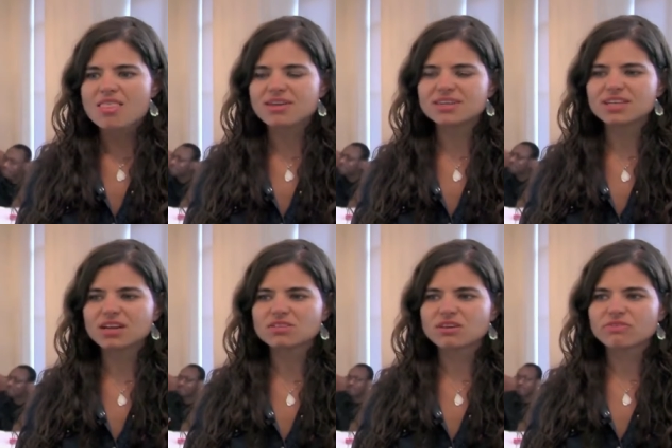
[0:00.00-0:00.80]
There's
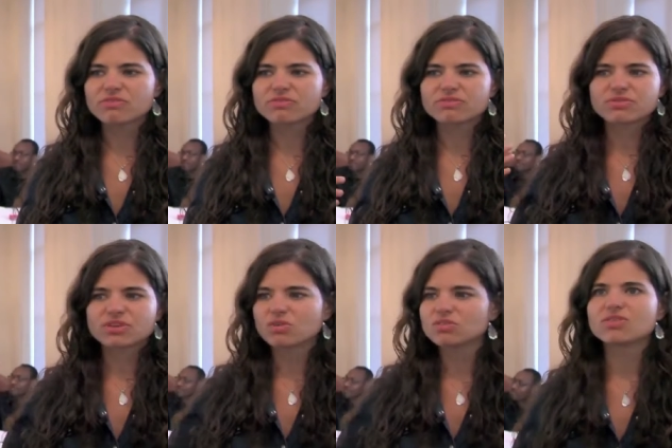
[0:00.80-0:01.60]
a lot of
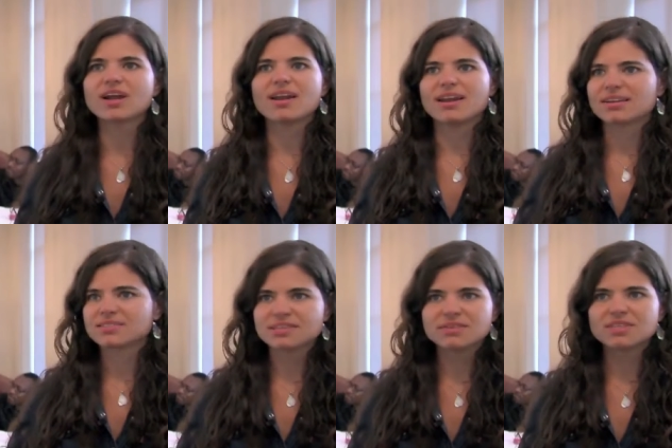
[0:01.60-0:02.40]
cultural and
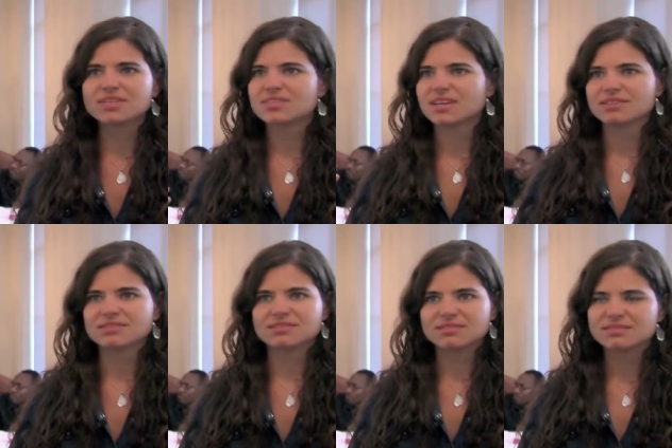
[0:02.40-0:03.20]
activities,
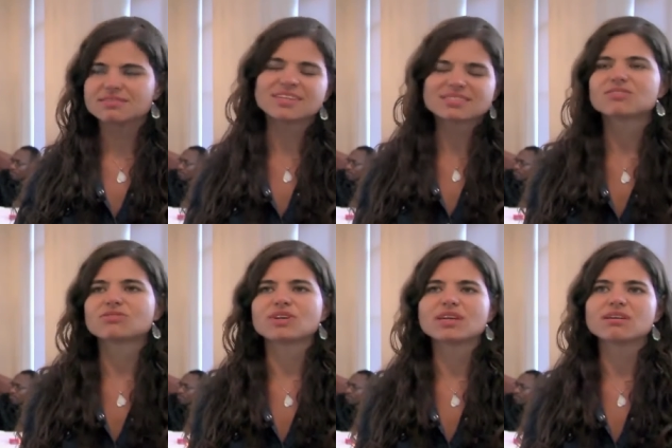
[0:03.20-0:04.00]
and
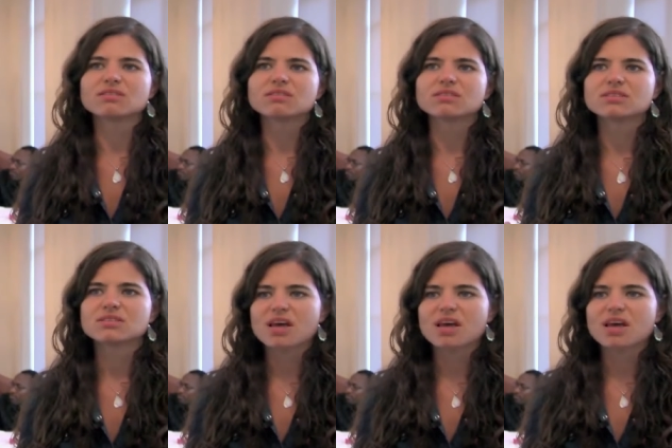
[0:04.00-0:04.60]
that's really good.